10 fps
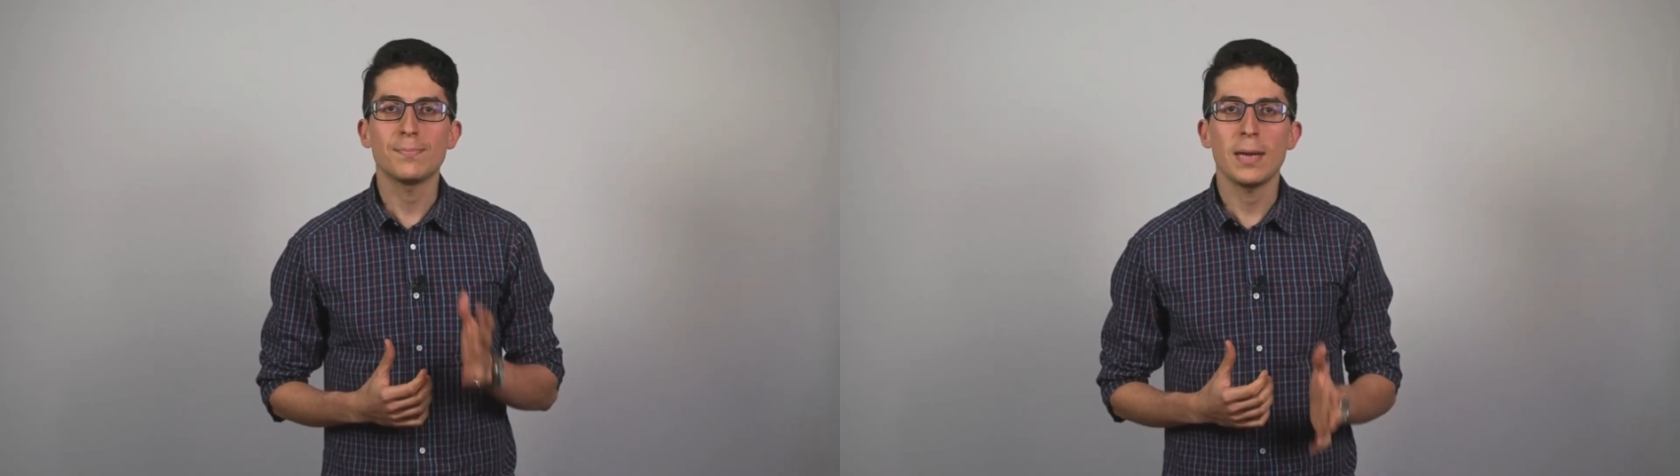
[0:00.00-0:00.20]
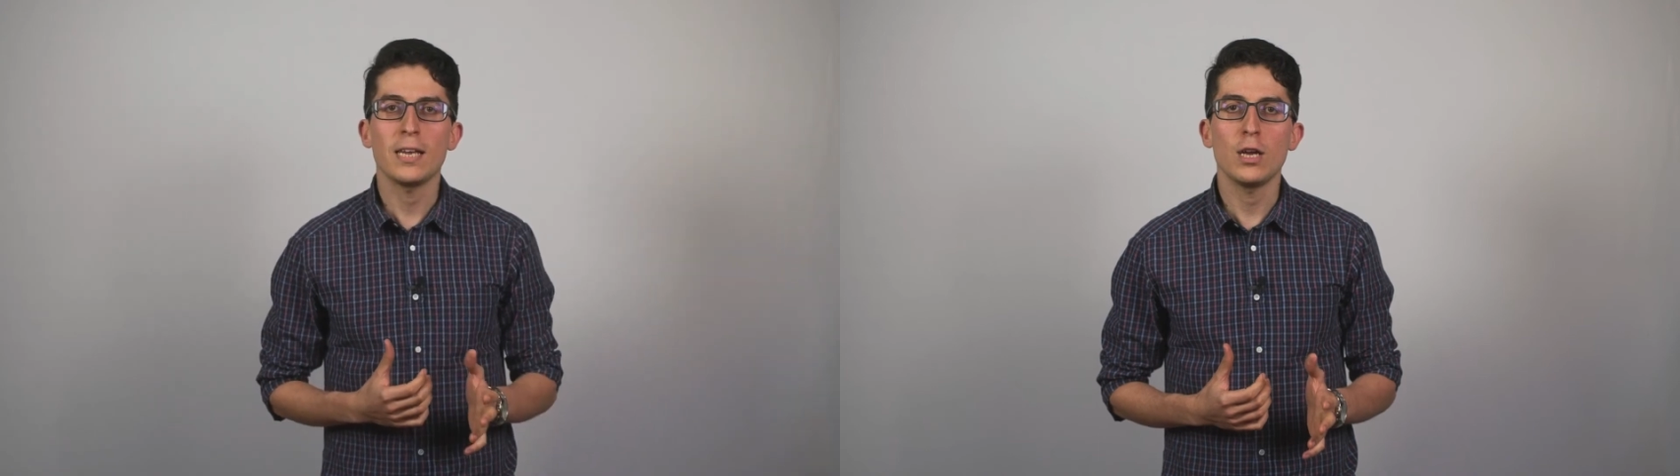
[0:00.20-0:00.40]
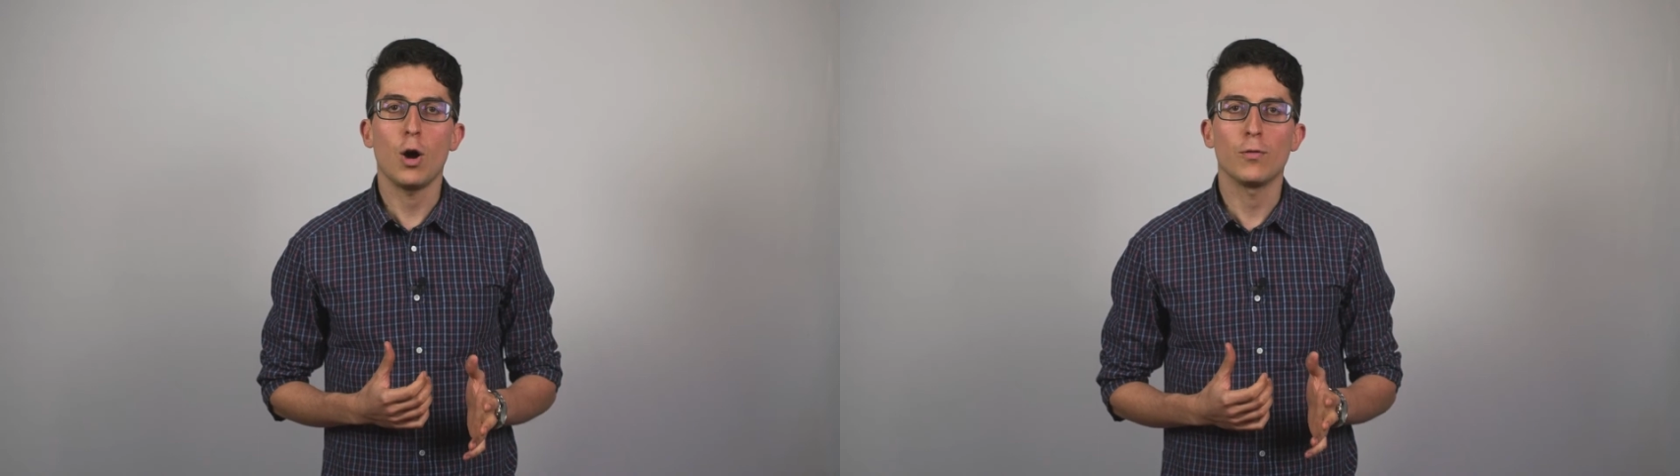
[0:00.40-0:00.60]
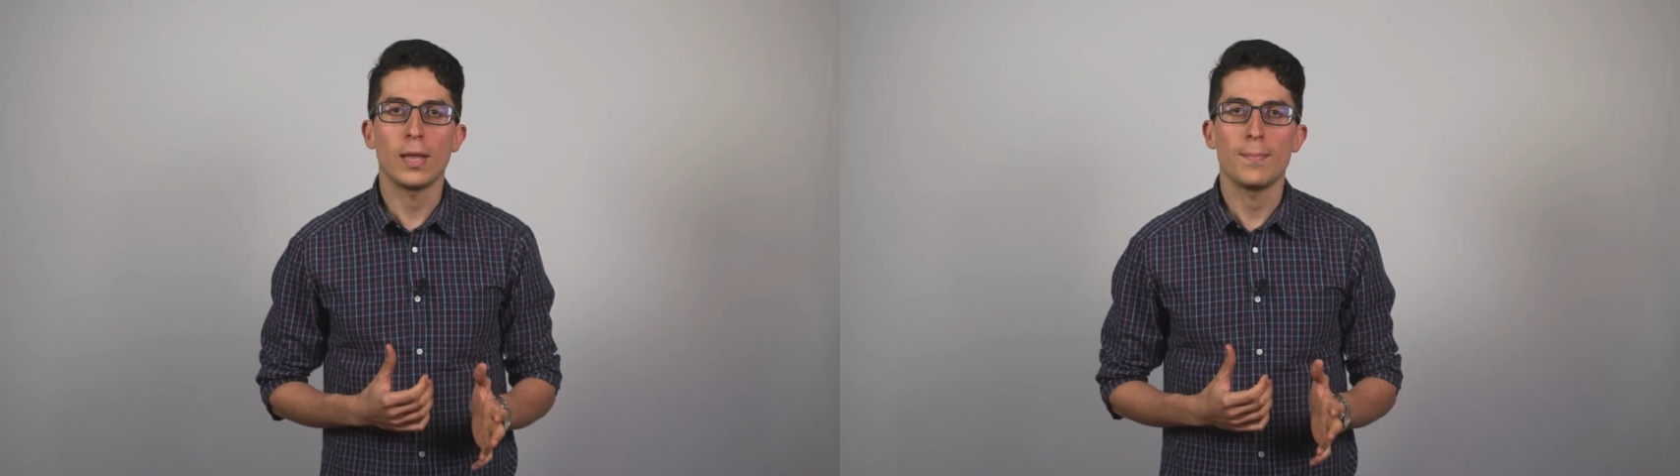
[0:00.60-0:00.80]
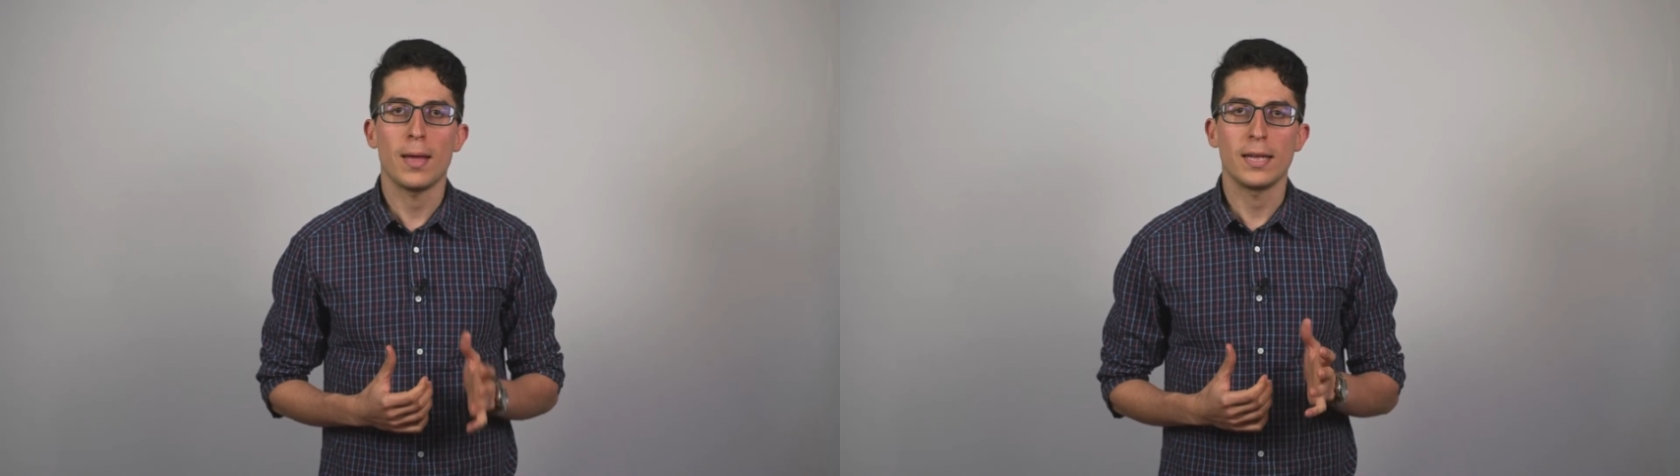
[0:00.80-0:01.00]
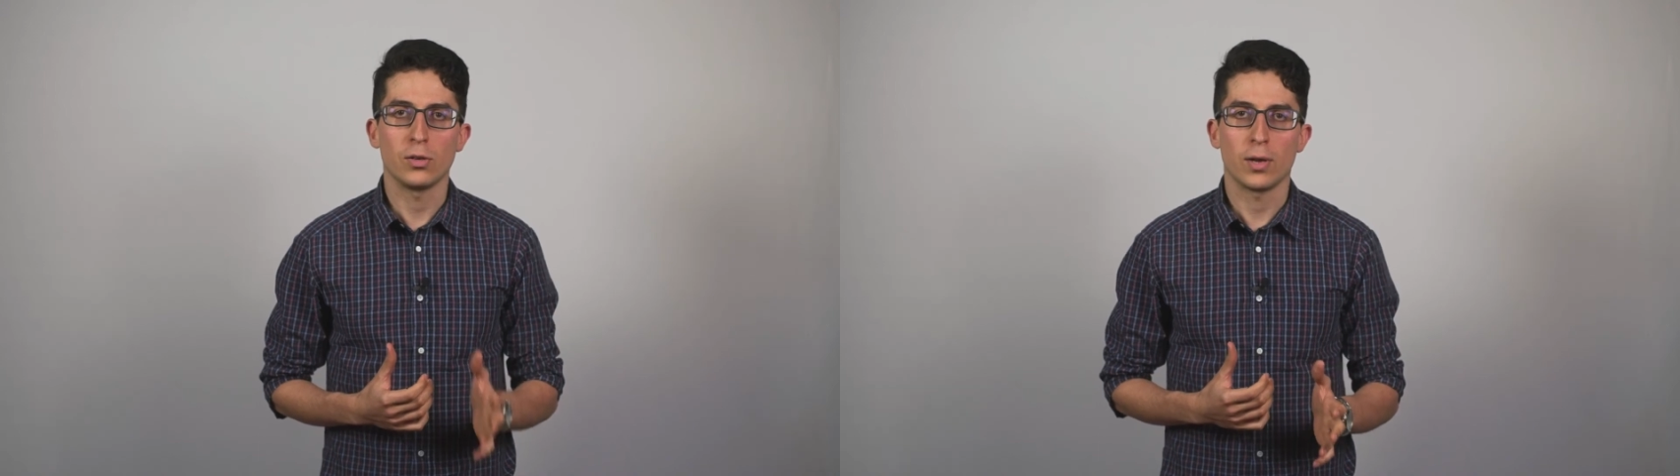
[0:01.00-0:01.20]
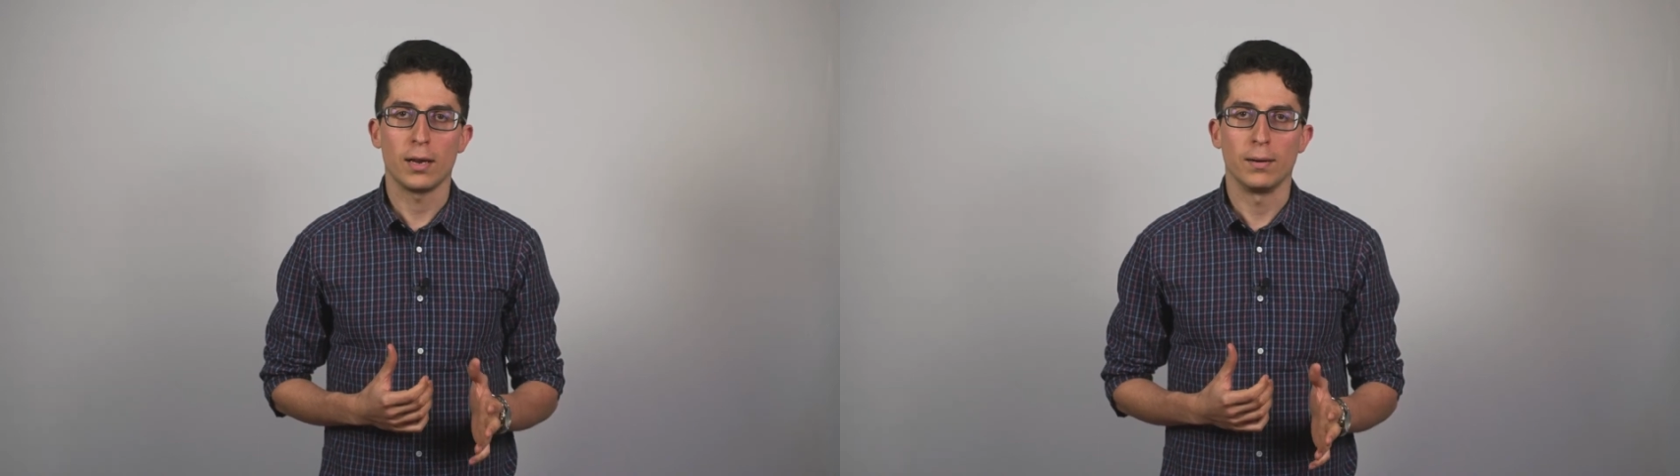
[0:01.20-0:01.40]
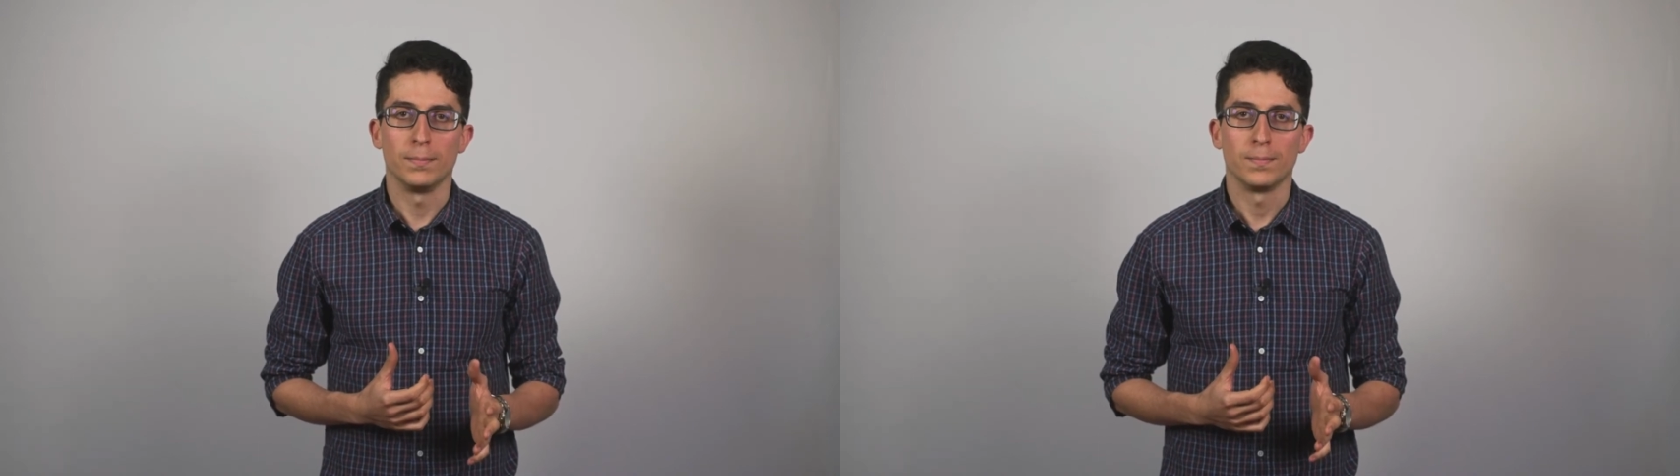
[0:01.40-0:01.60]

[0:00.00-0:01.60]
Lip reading: many of them as you can,